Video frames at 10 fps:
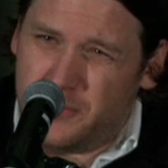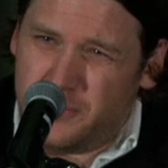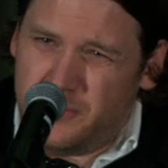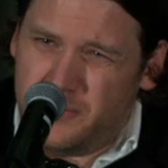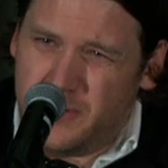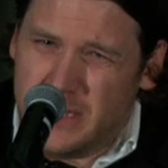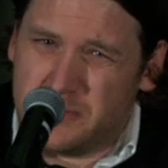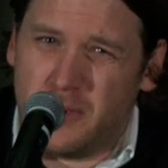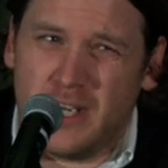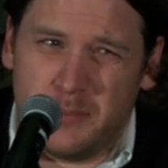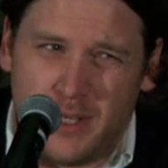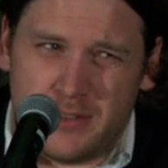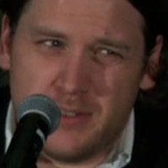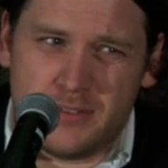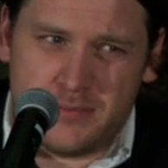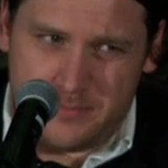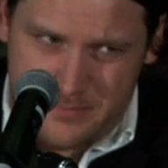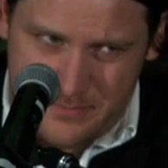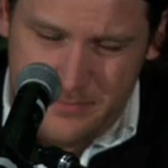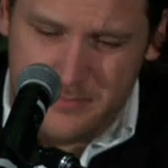and he's writing about this,
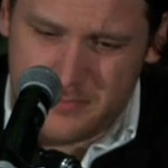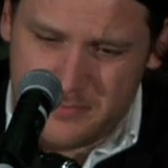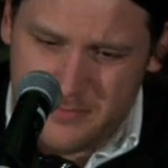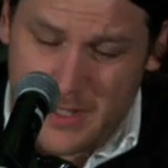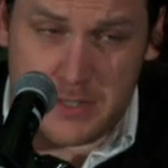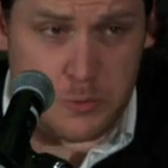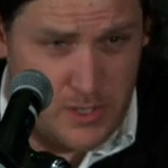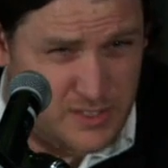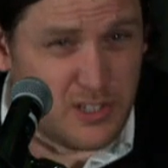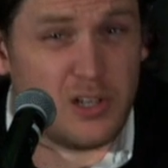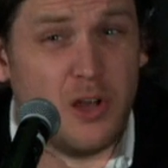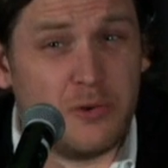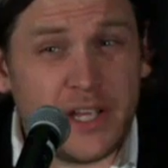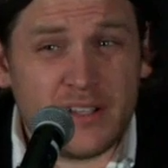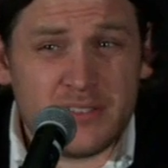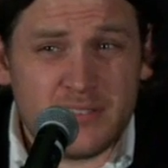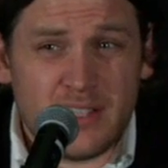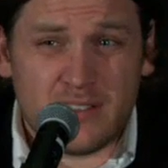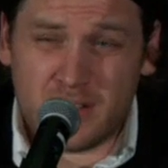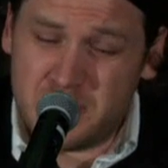as well as cloning in
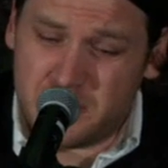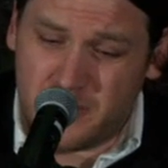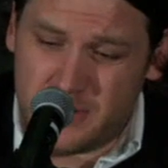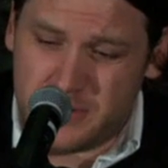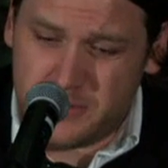1932.